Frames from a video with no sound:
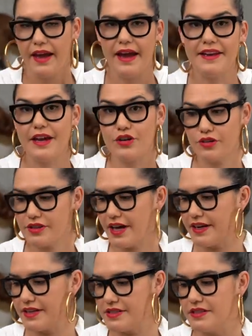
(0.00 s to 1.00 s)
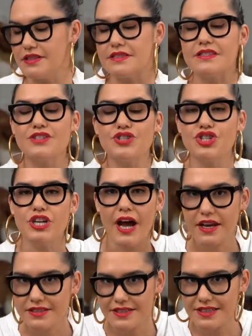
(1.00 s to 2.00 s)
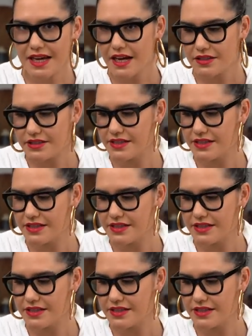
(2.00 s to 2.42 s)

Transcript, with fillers: And now cook that until it's just al